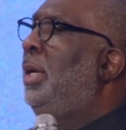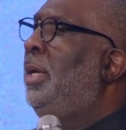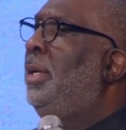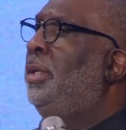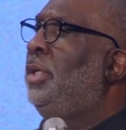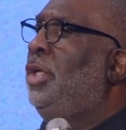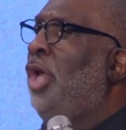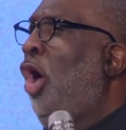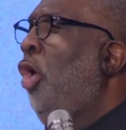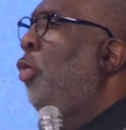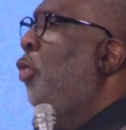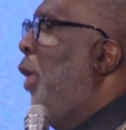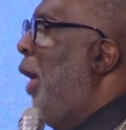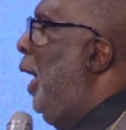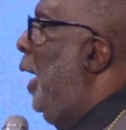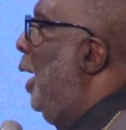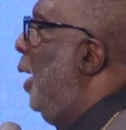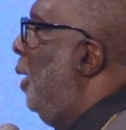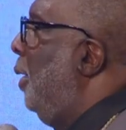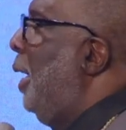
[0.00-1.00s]
Nowhere,
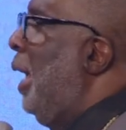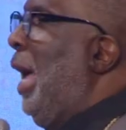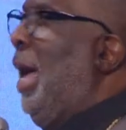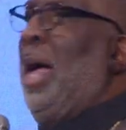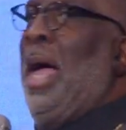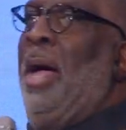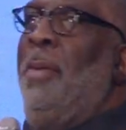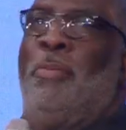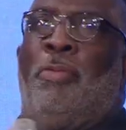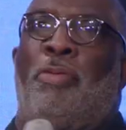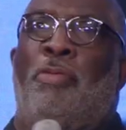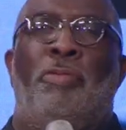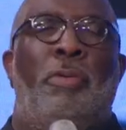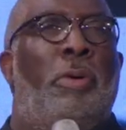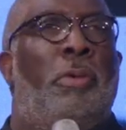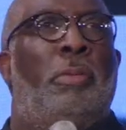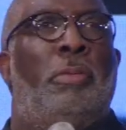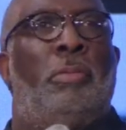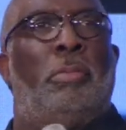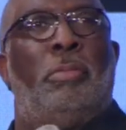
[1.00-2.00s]
I'm
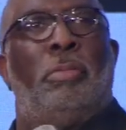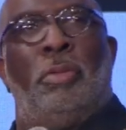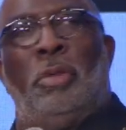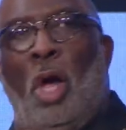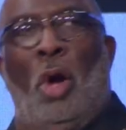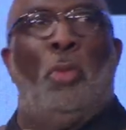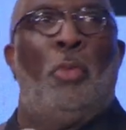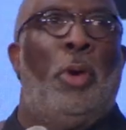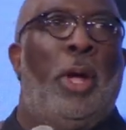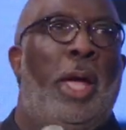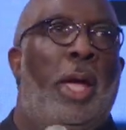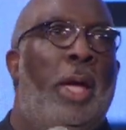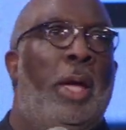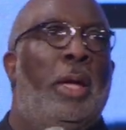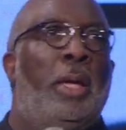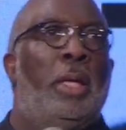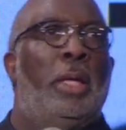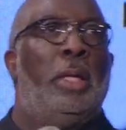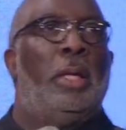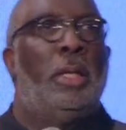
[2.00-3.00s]
through. Nowhere
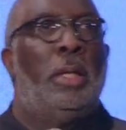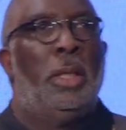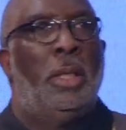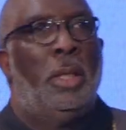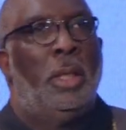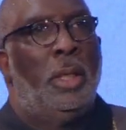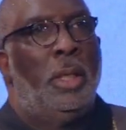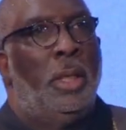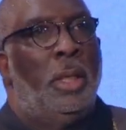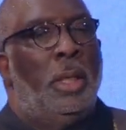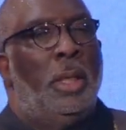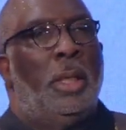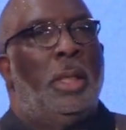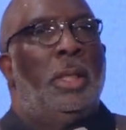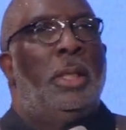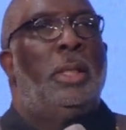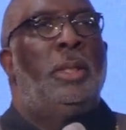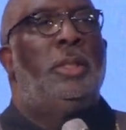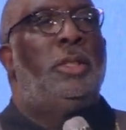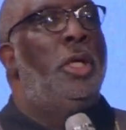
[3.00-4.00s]

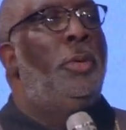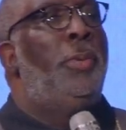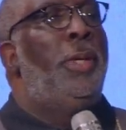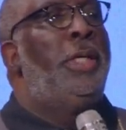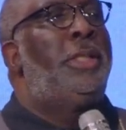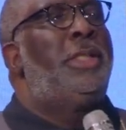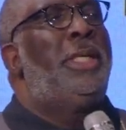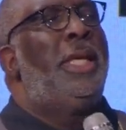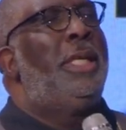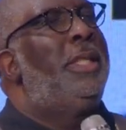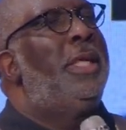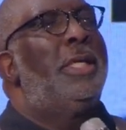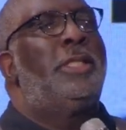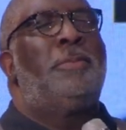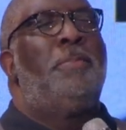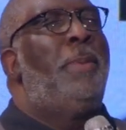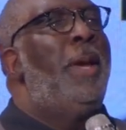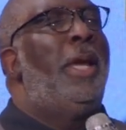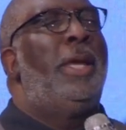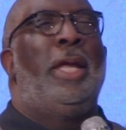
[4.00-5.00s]
do we see this
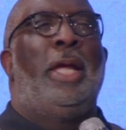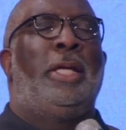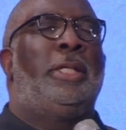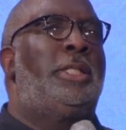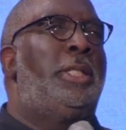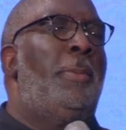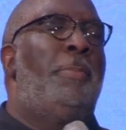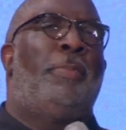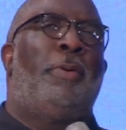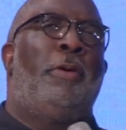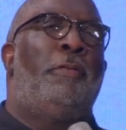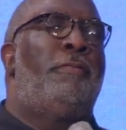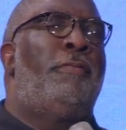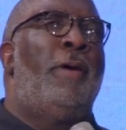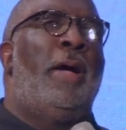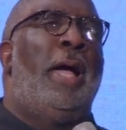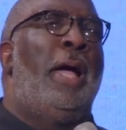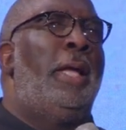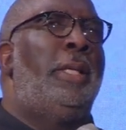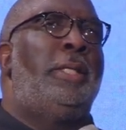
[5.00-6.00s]
better
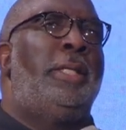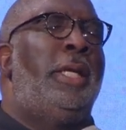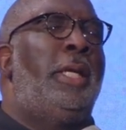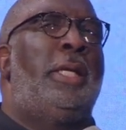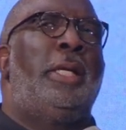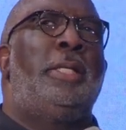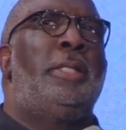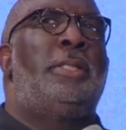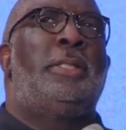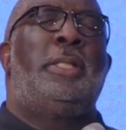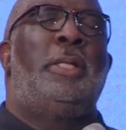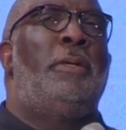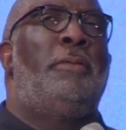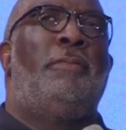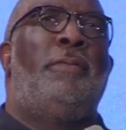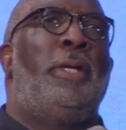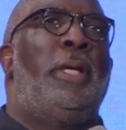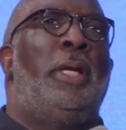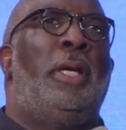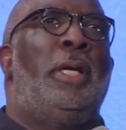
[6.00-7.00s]
exemplified, Deacon
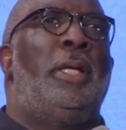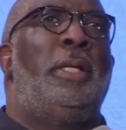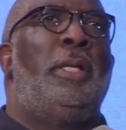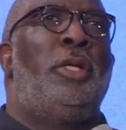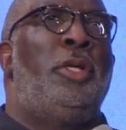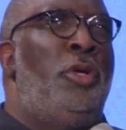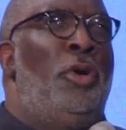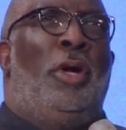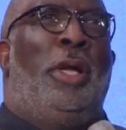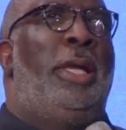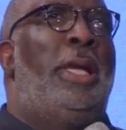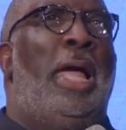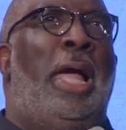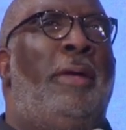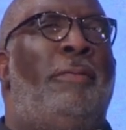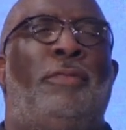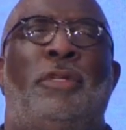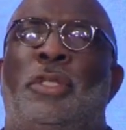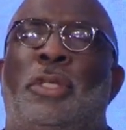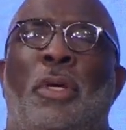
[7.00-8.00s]
Sylvia. Your
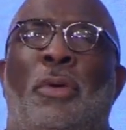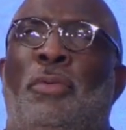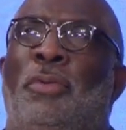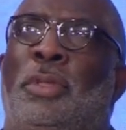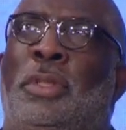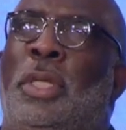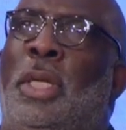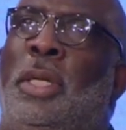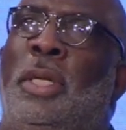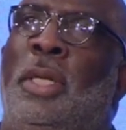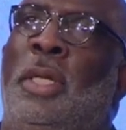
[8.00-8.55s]
life shows it.